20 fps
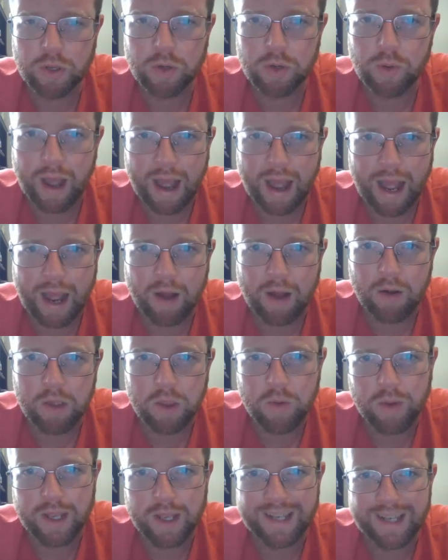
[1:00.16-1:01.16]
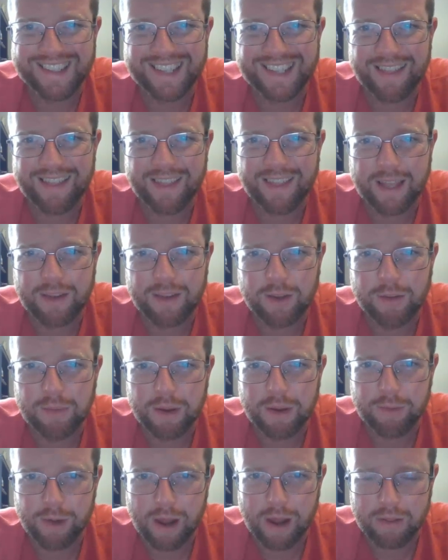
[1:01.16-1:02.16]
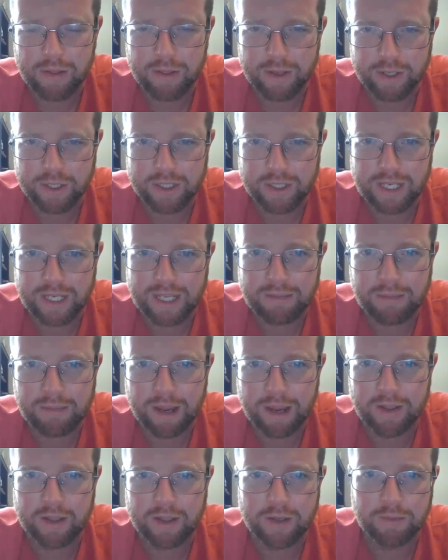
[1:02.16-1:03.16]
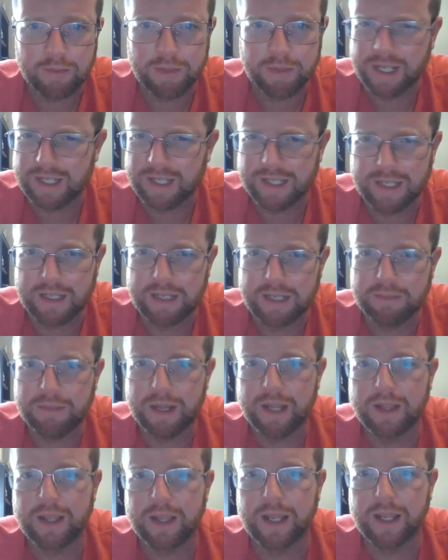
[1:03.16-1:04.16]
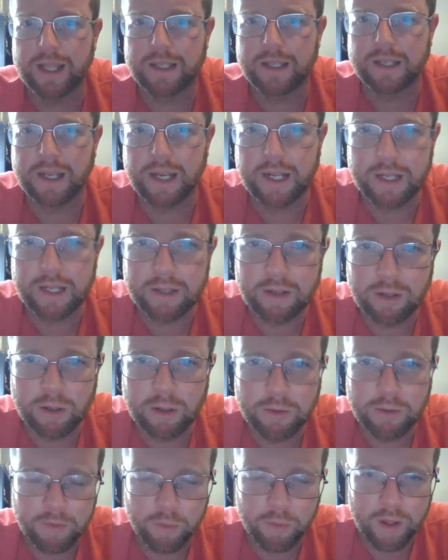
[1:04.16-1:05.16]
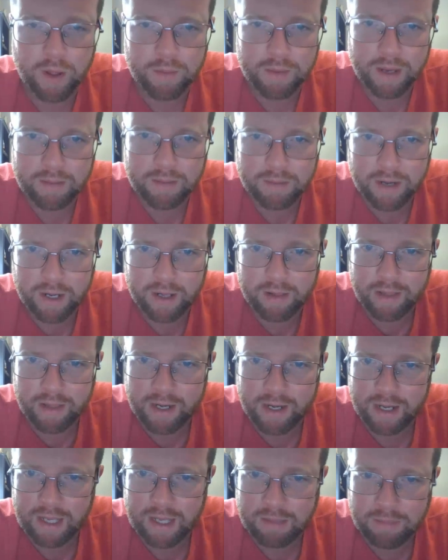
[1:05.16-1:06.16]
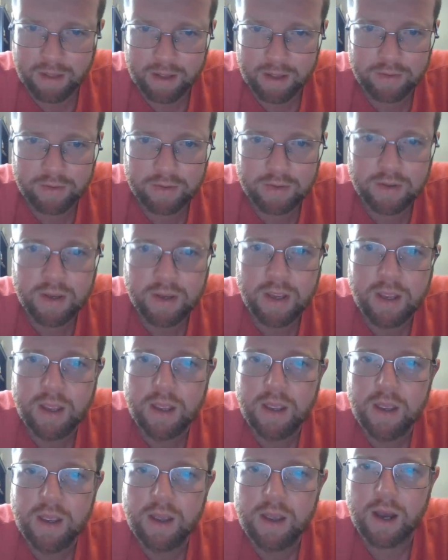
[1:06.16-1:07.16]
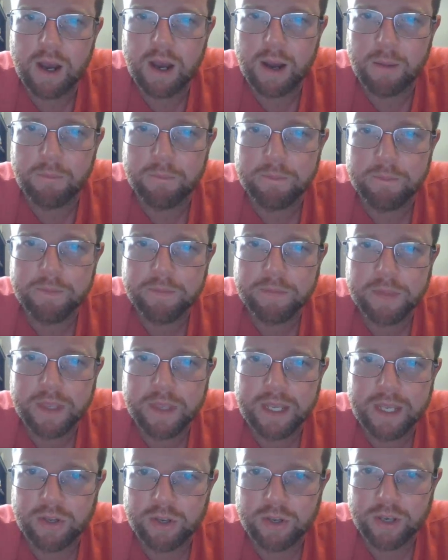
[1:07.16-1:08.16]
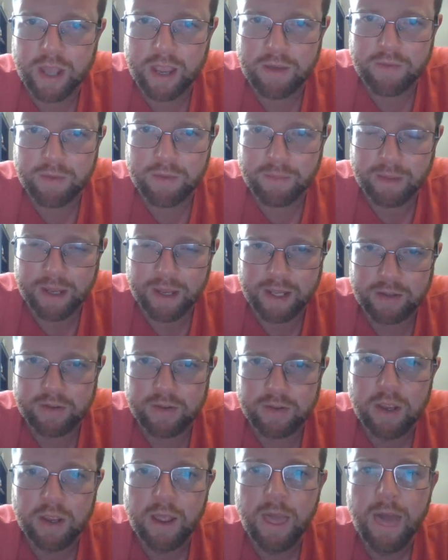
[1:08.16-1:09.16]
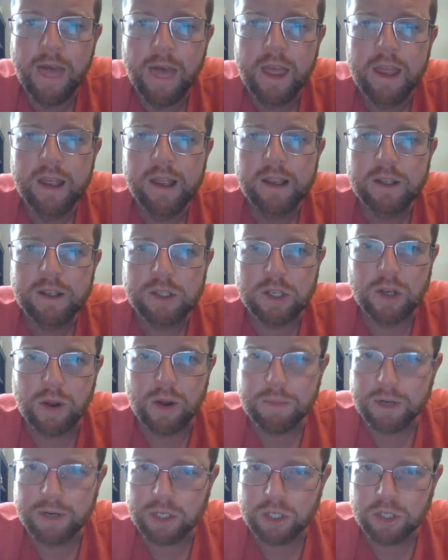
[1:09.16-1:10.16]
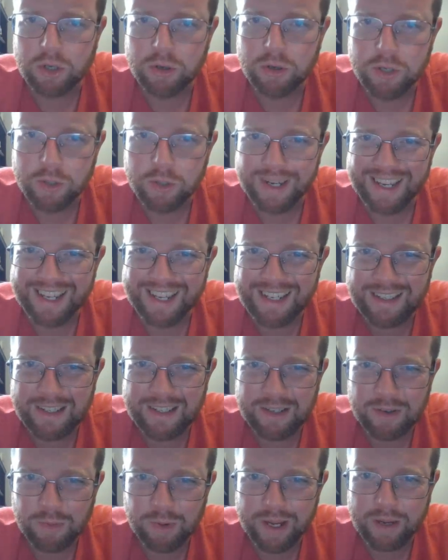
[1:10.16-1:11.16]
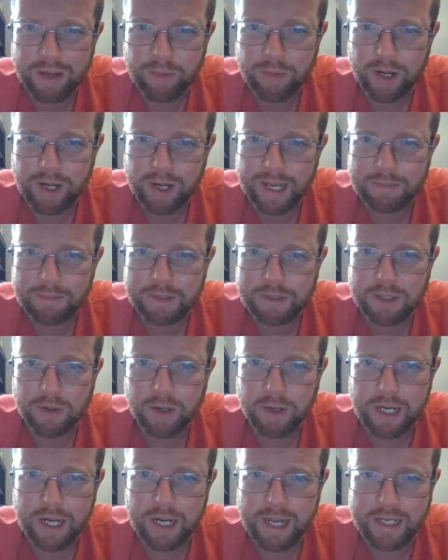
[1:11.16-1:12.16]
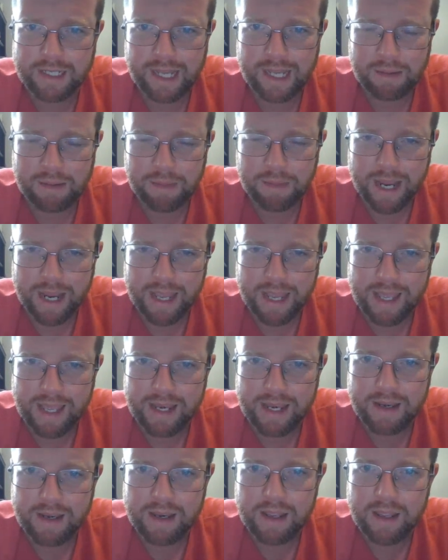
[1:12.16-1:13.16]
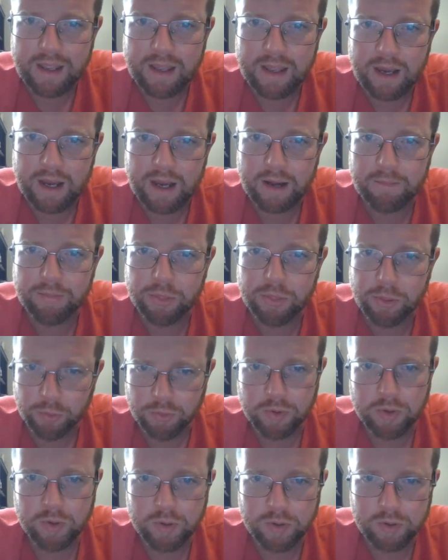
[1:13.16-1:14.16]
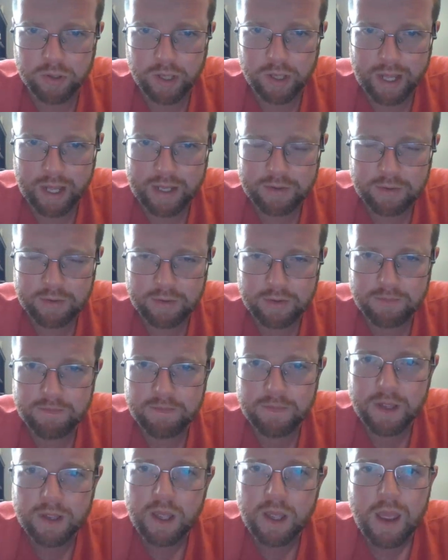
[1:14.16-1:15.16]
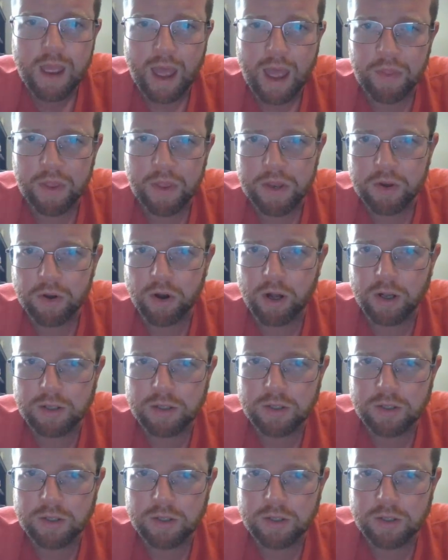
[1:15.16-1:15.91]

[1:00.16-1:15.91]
you how you can send that to me rather than just email it to me because the emailing is getting a little overwhelming. I'm getting a lot of emails each day from kids. So I'm going to show you an easier way where it keeps it organized on my end through Google Classroom. And then you